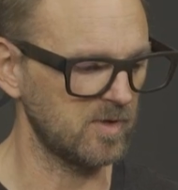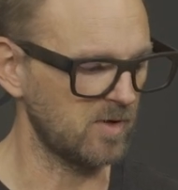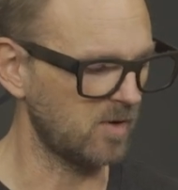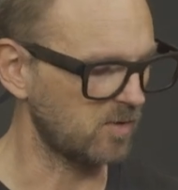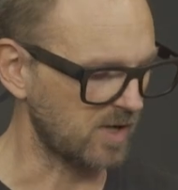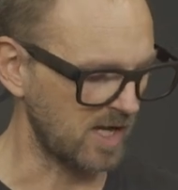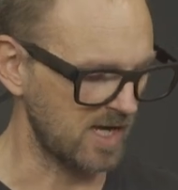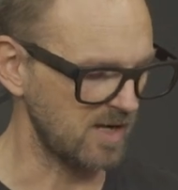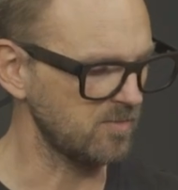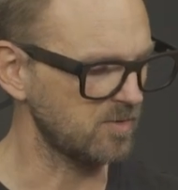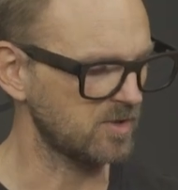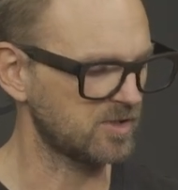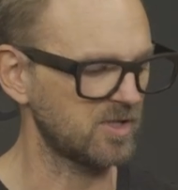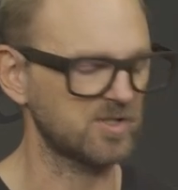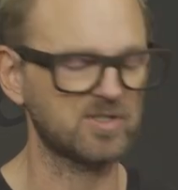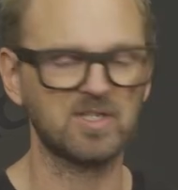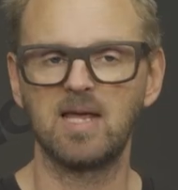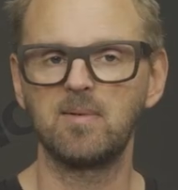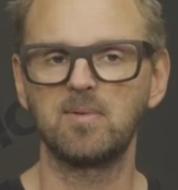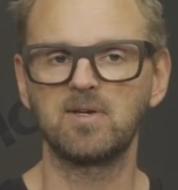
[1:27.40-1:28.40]
Okay, we
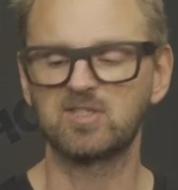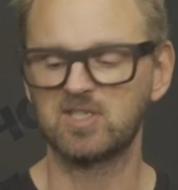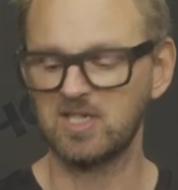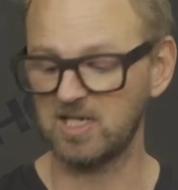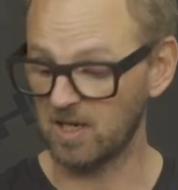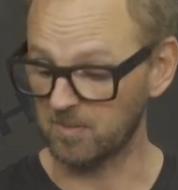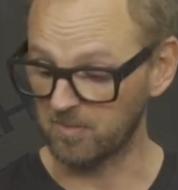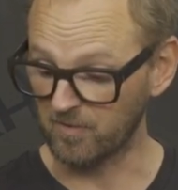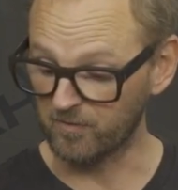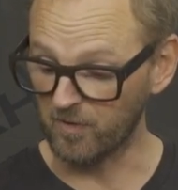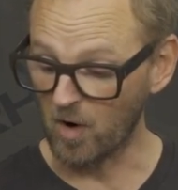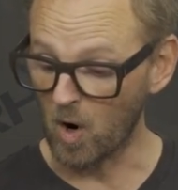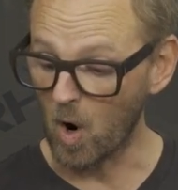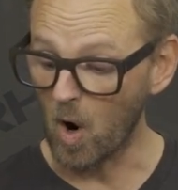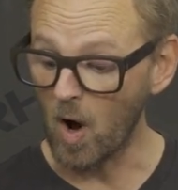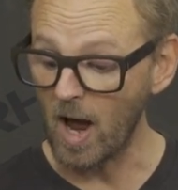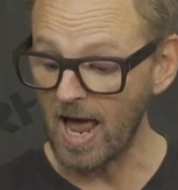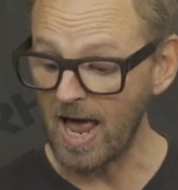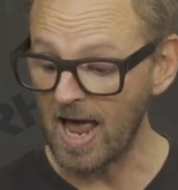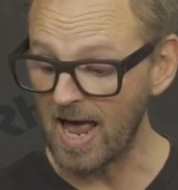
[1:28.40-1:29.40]
just name it scene number
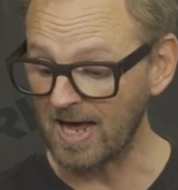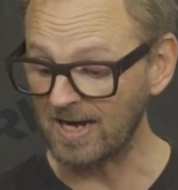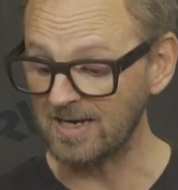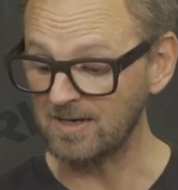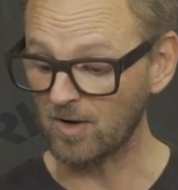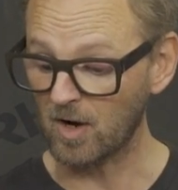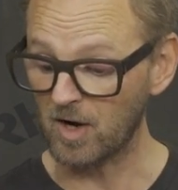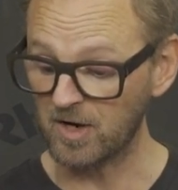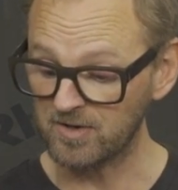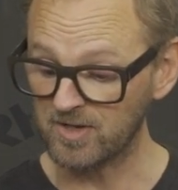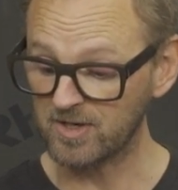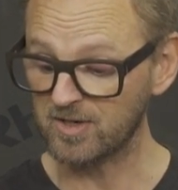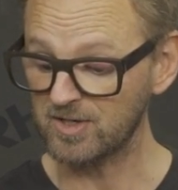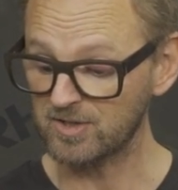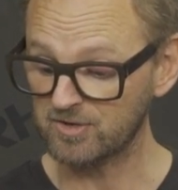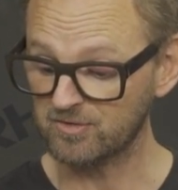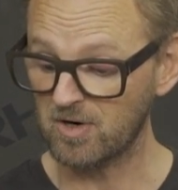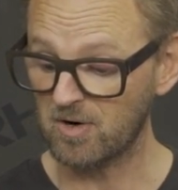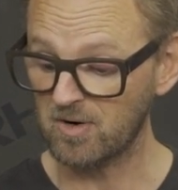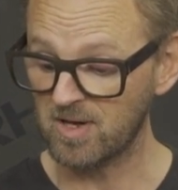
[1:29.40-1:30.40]
four. And on the
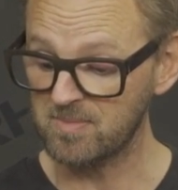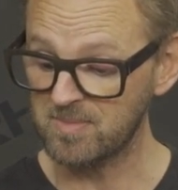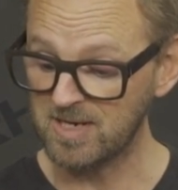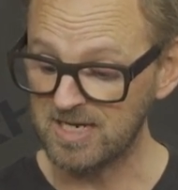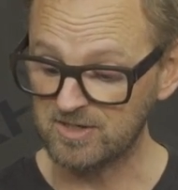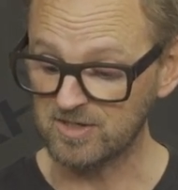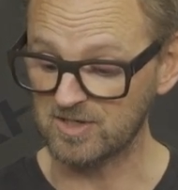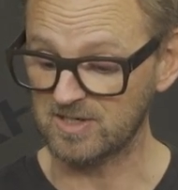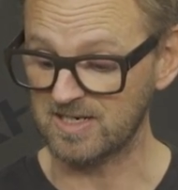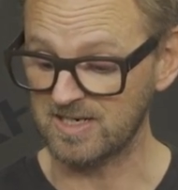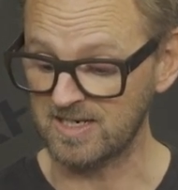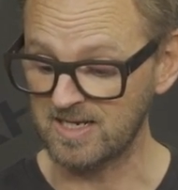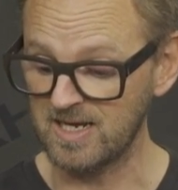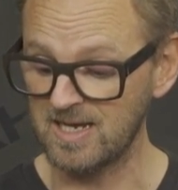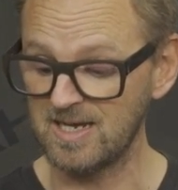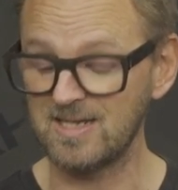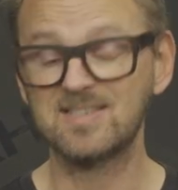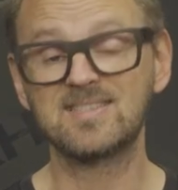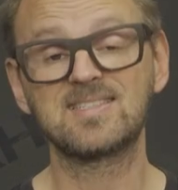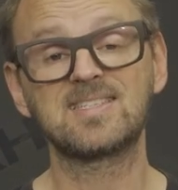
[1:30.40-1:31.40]
controller immediately,
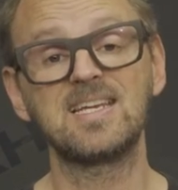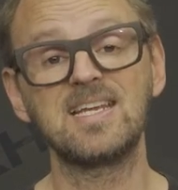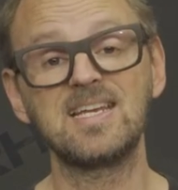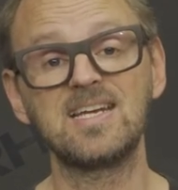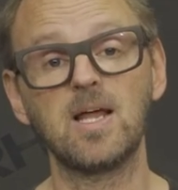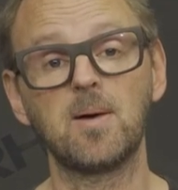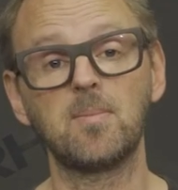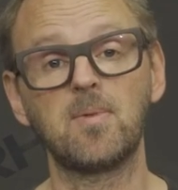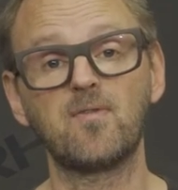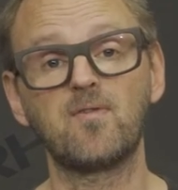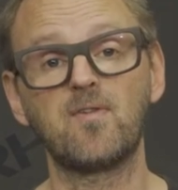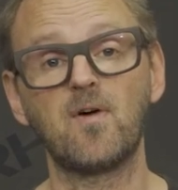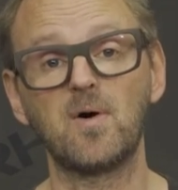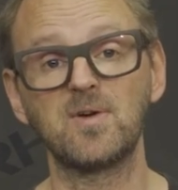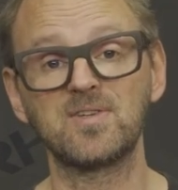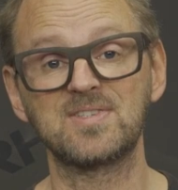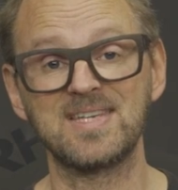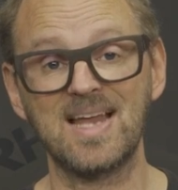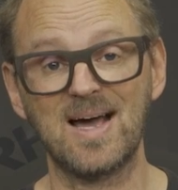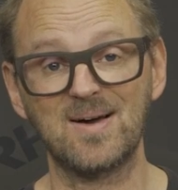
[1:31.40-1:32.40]
scene number
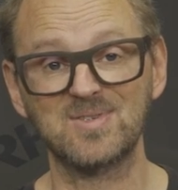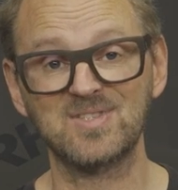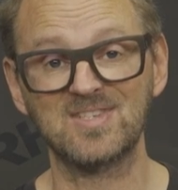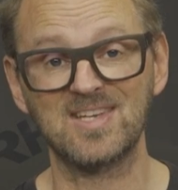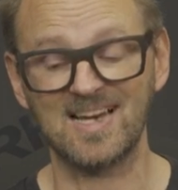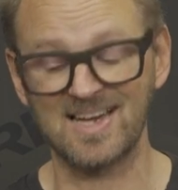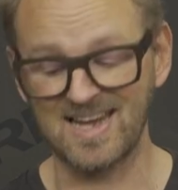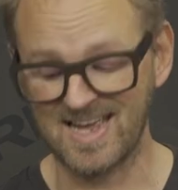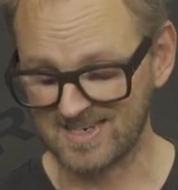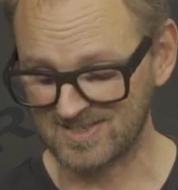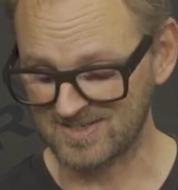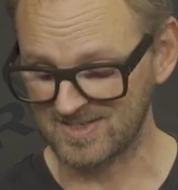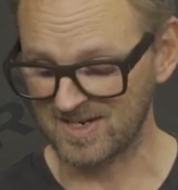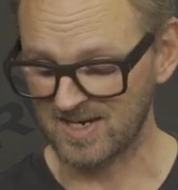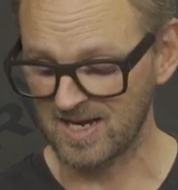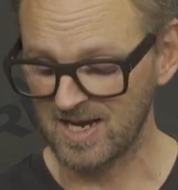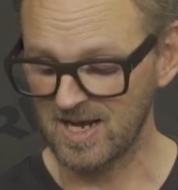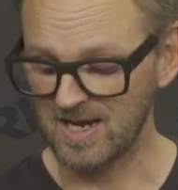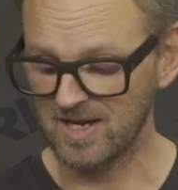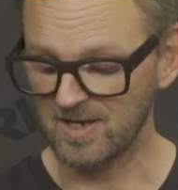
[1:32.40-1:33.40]
four is now selected.